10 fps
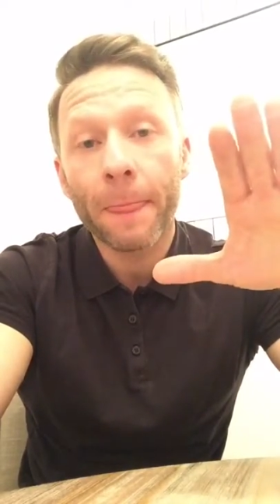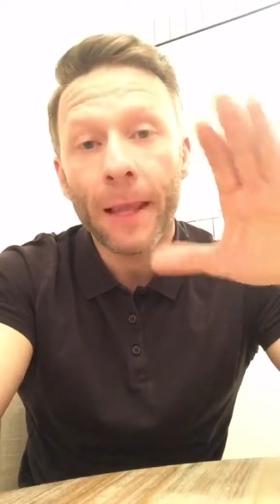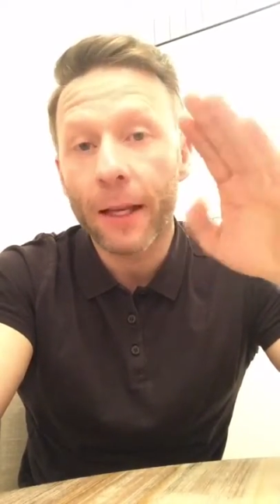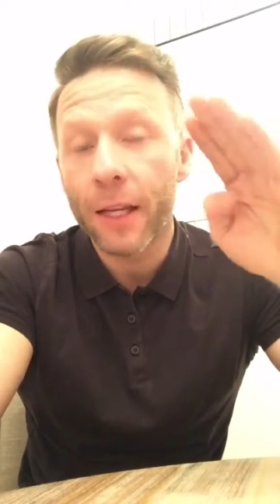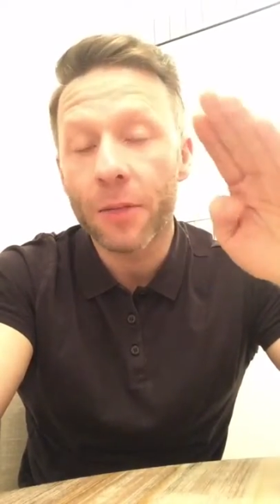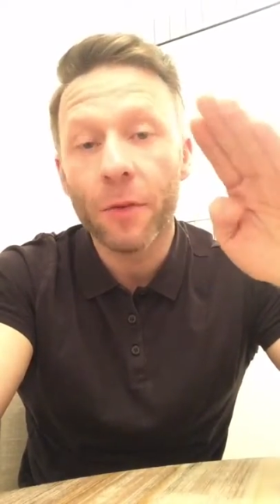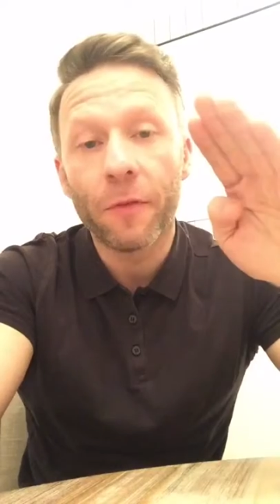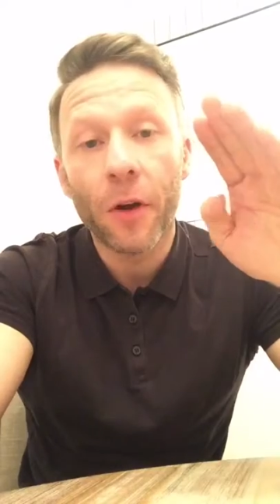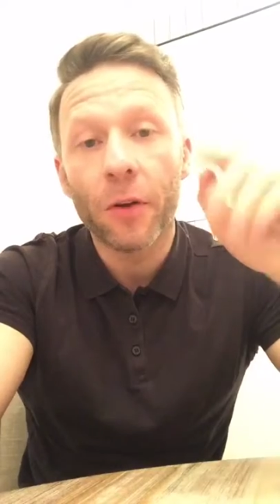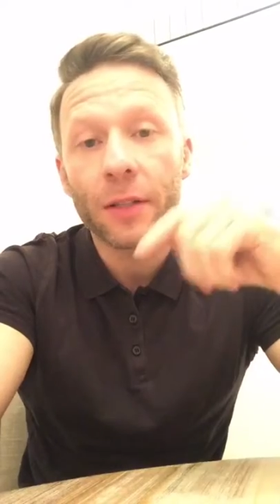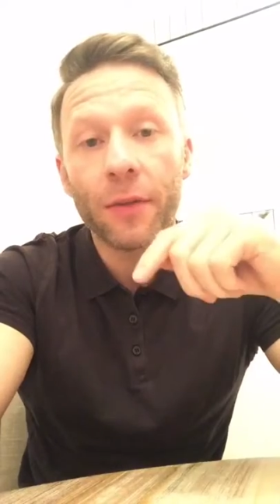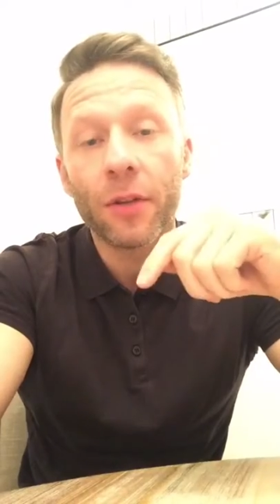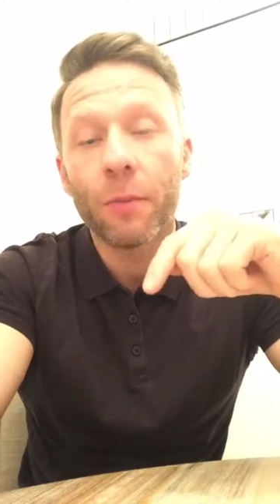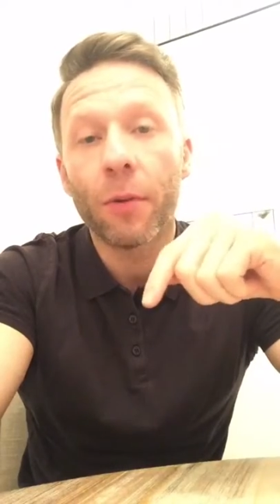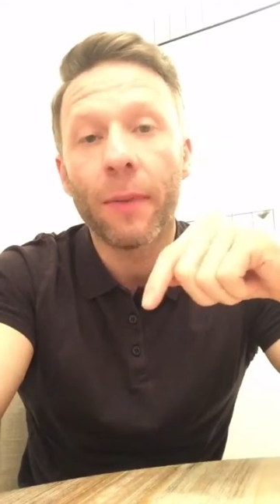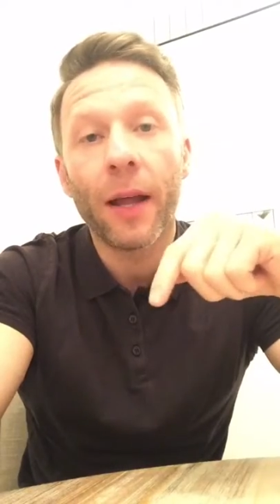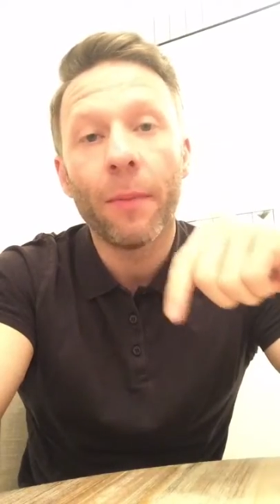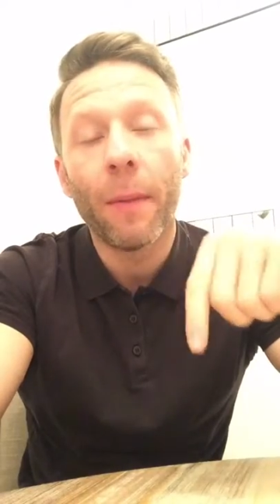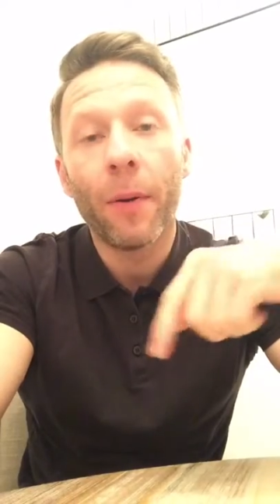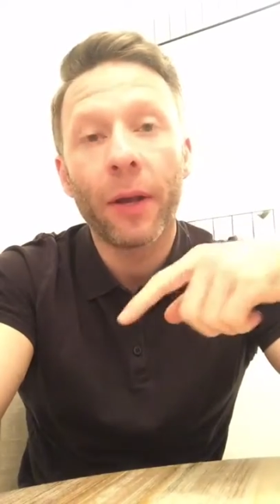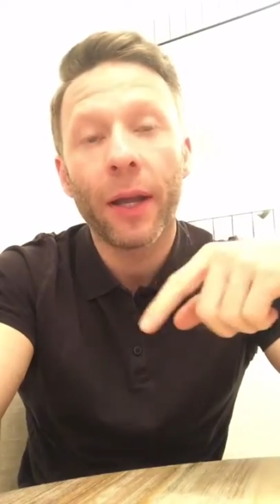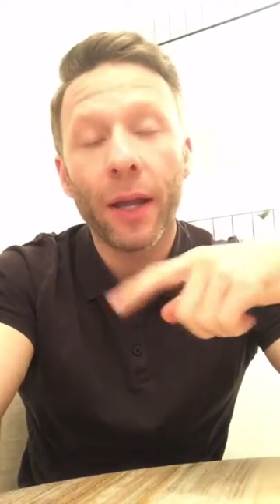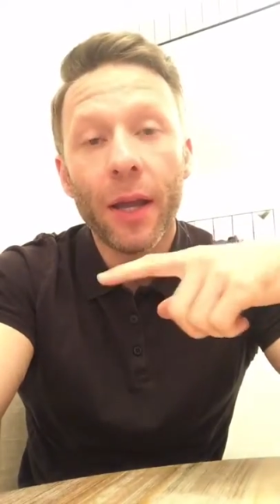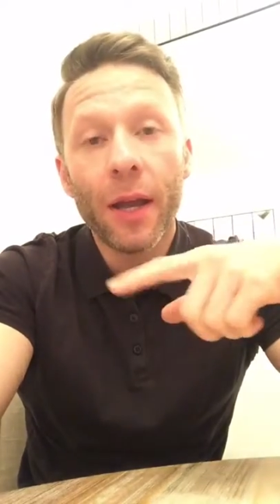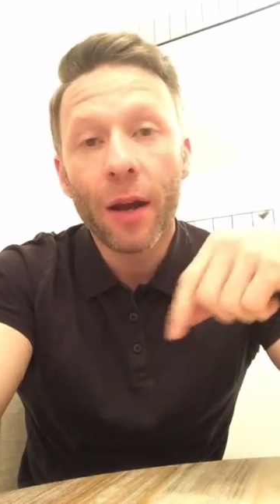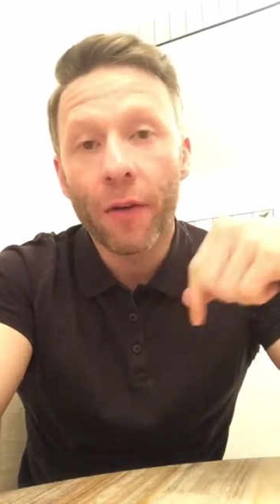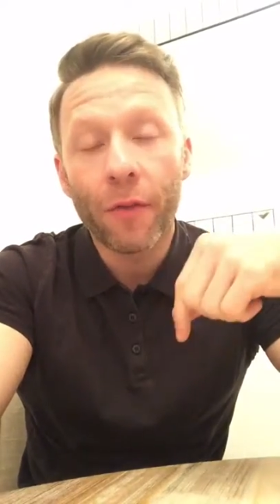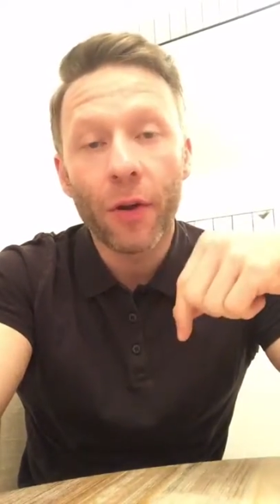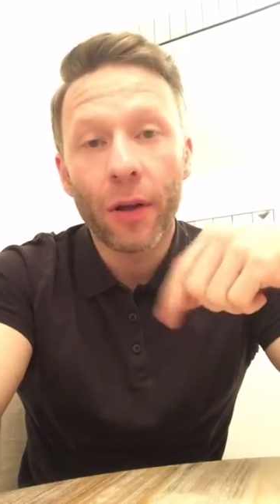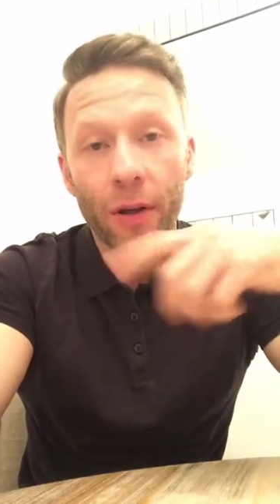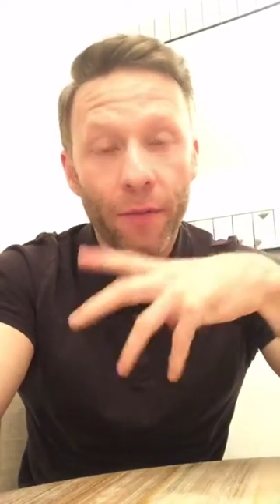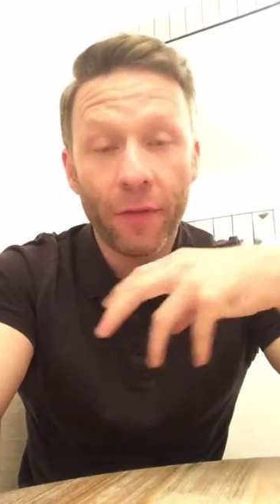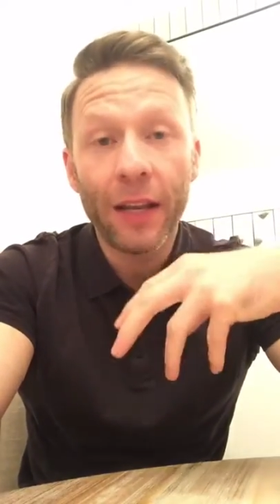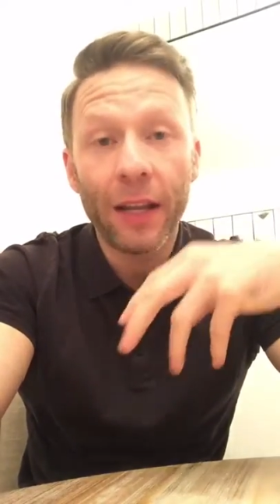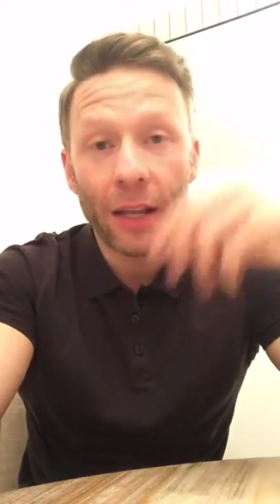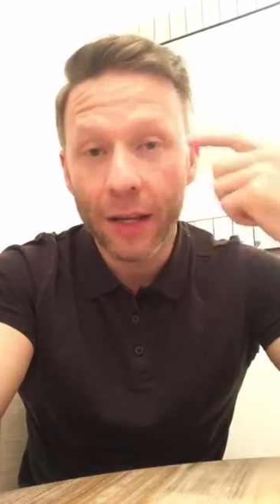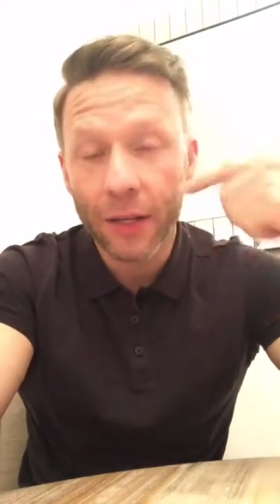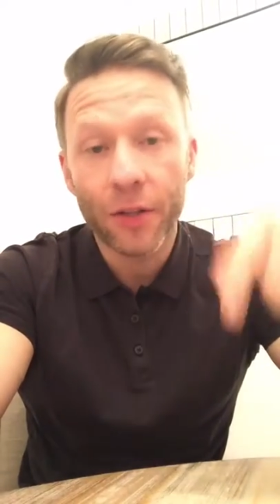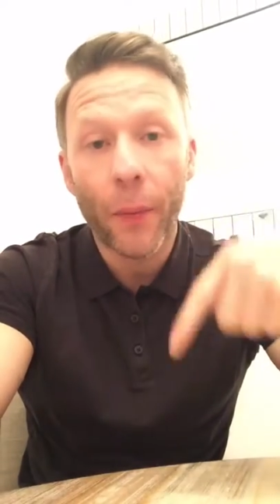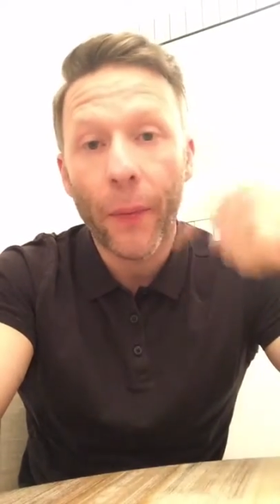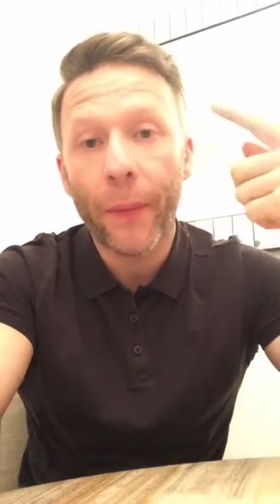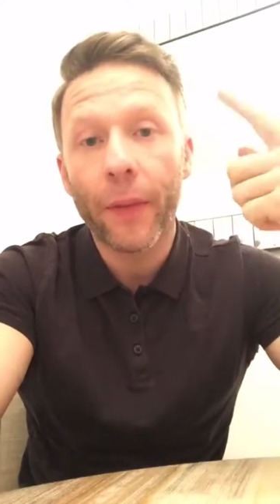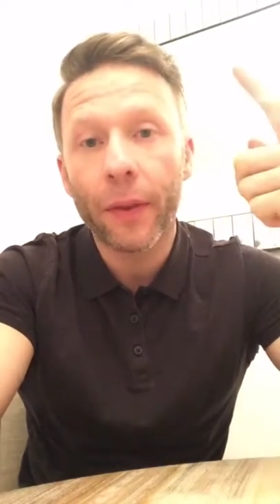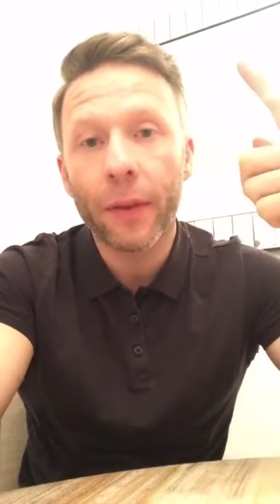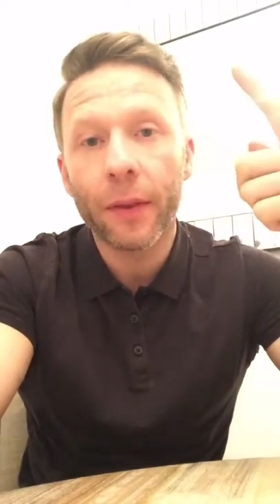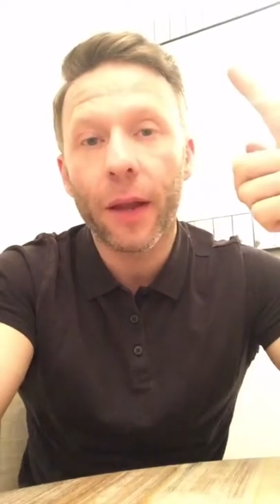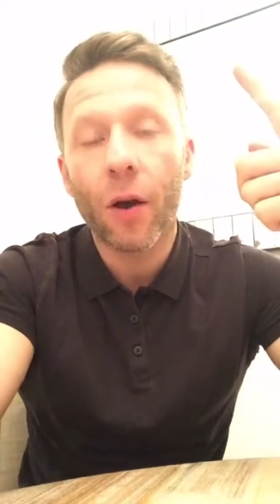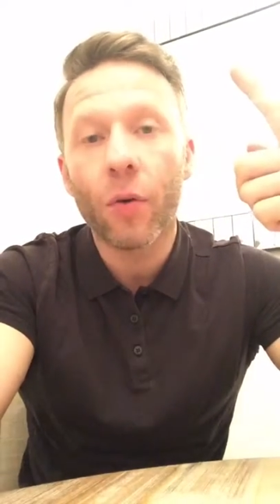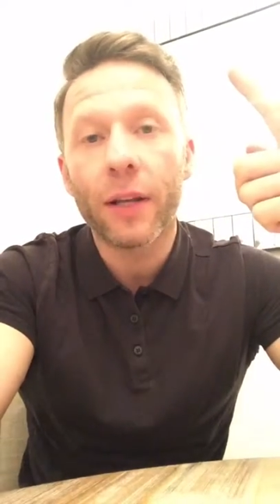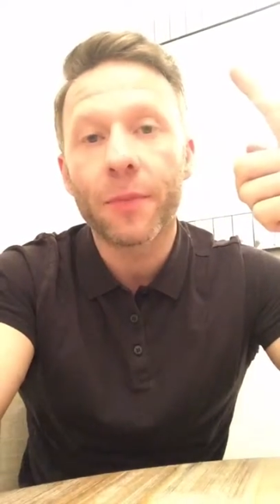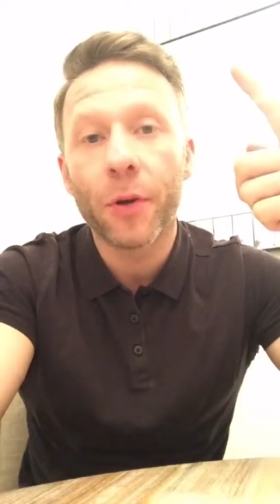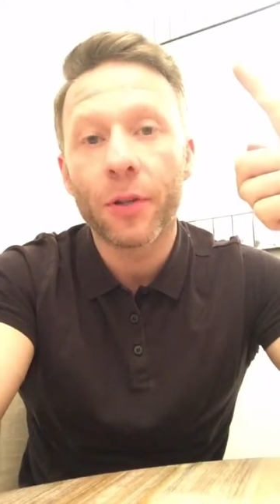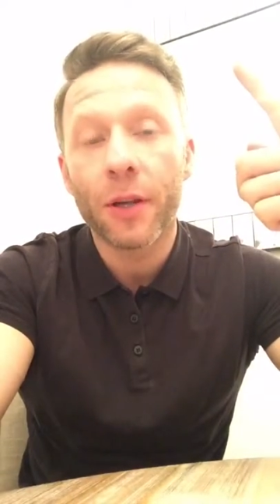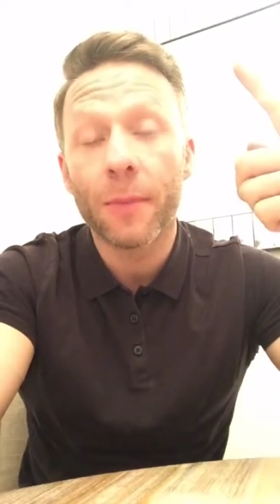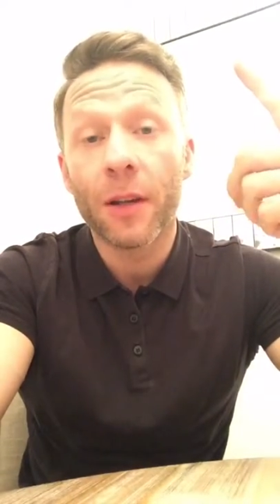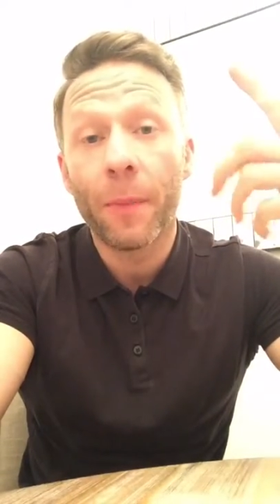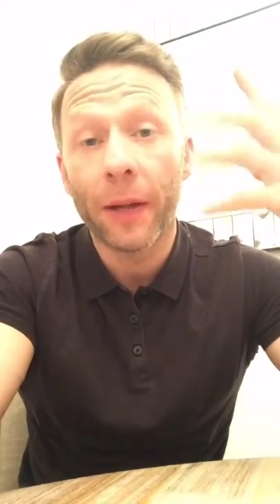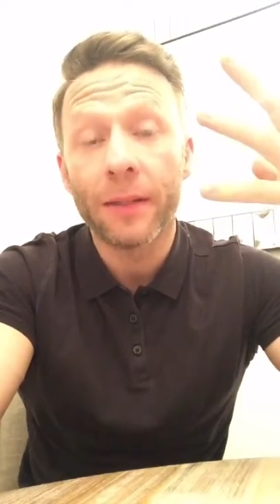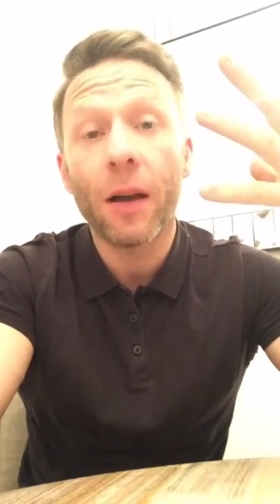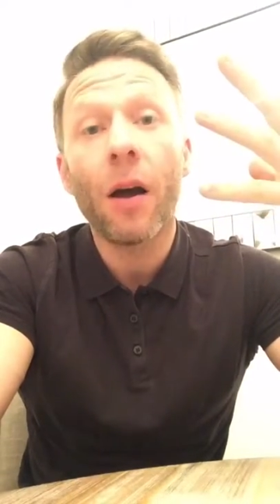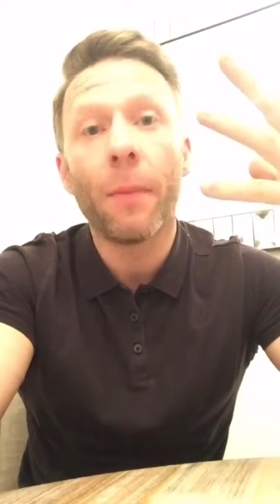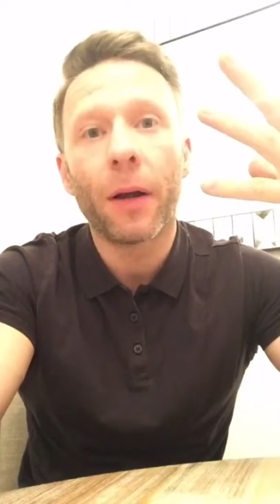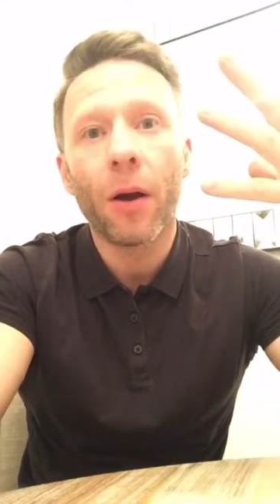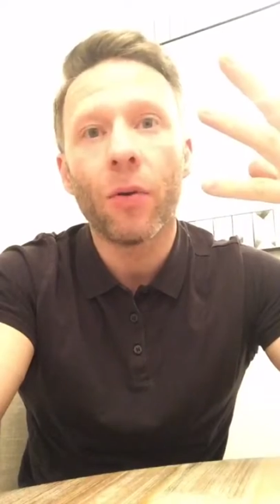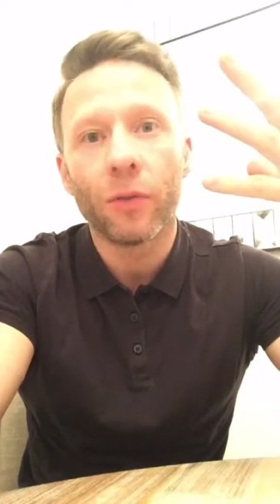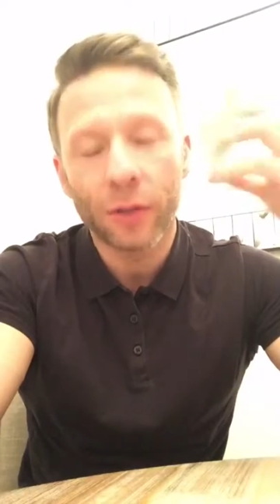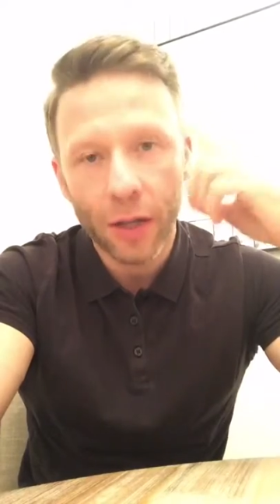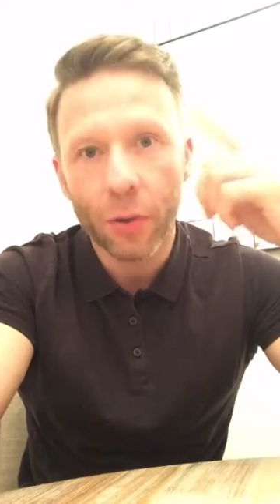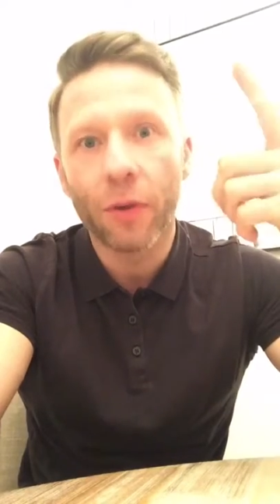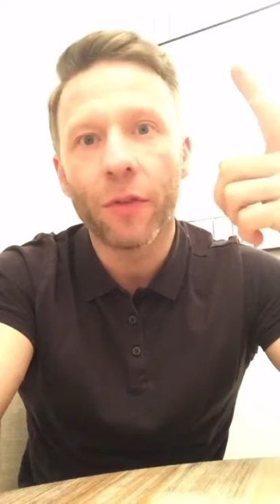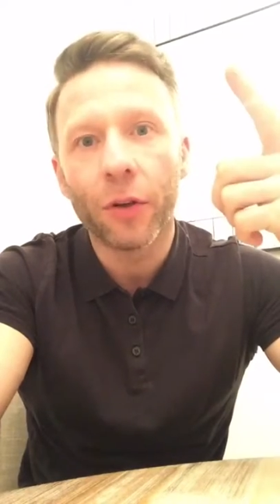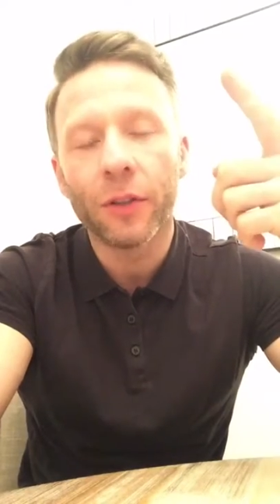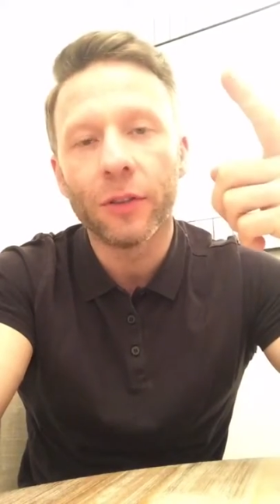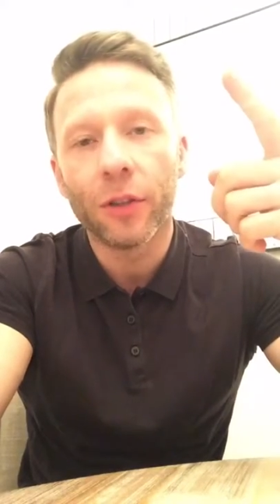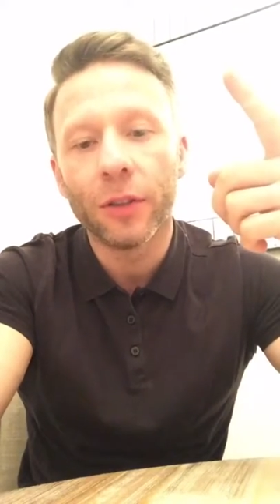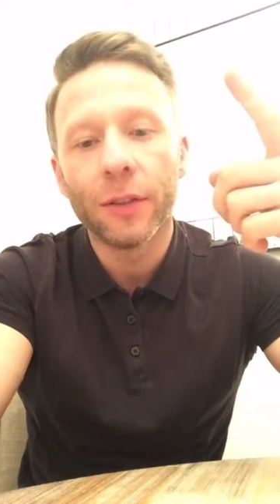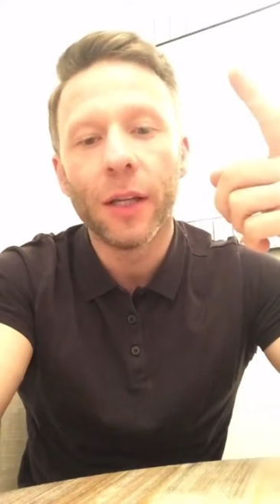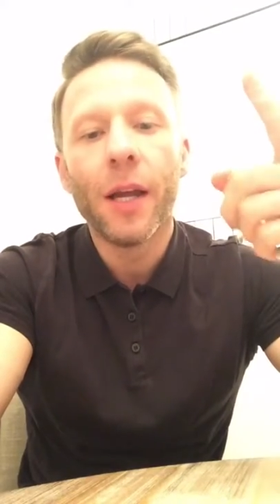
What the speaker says: That keeps me focused. Every time I put my hand in my pocket, I feel it, and it just that whole experience comes up again. Say, my goals. I know what I'm focused on.